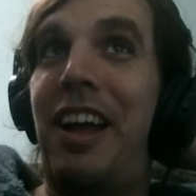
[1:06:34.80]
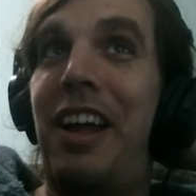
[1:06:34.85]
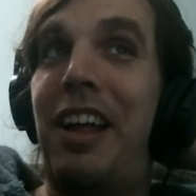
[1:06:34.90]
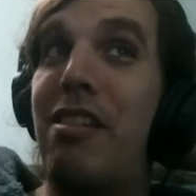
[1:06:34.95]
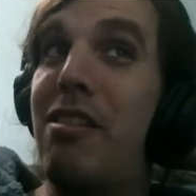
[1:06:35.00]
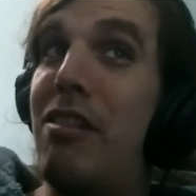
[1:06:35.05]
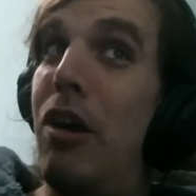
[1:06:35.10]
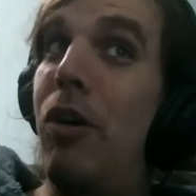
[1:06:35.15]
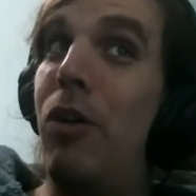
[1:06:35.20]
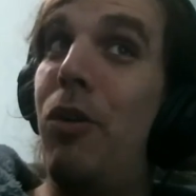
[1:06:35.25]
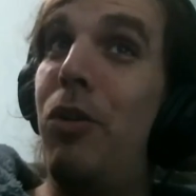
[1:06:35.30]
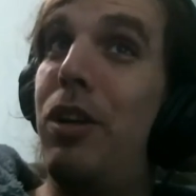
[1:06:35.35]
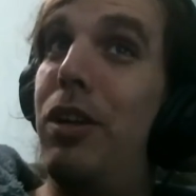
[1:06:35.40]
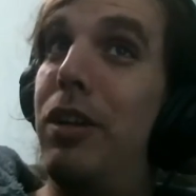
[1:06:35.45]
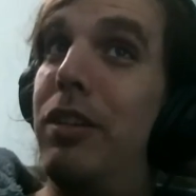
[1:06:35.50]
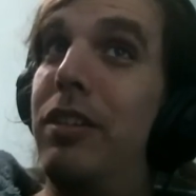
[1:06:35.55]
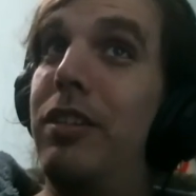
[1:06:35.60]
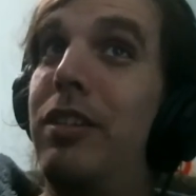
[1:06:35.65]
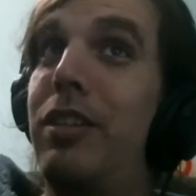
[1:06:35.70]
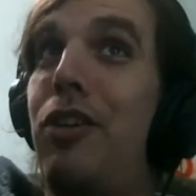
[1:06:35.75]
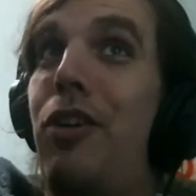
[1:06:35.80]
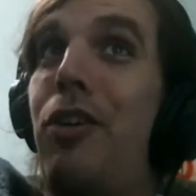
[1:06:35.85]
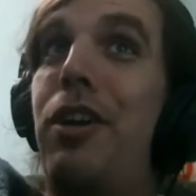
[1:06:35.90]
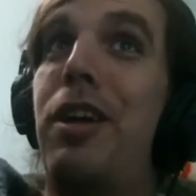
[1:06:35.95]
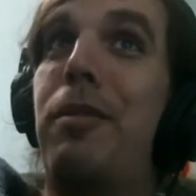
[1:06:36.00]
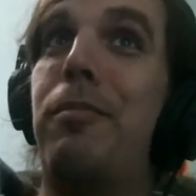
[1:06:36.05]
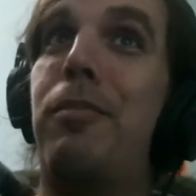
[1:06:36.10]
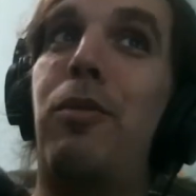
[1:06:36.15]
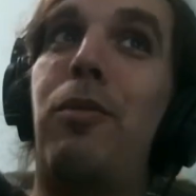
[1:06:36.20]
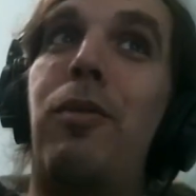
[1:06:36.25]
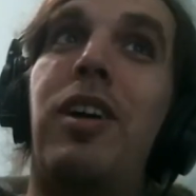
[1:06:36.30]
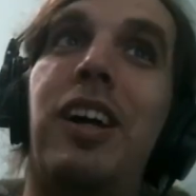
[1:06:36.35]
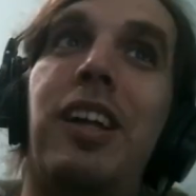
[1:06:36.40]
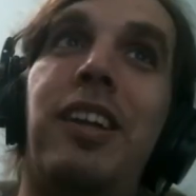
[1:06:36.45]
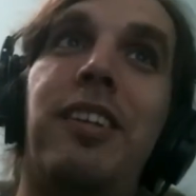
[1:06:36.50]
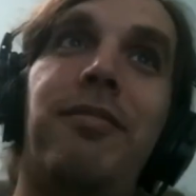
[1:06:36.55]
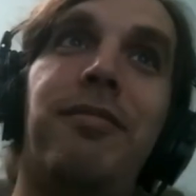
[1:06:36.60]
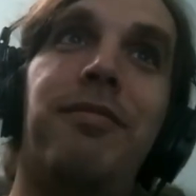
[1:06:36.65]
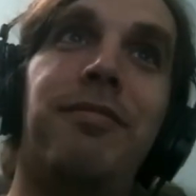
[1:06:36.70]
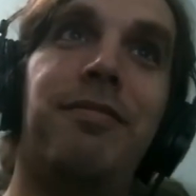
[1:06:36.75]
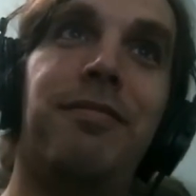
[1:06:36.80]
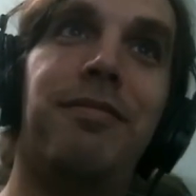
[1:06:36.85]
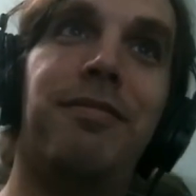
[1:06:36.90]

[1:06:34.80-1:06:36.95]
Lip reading: So your number one.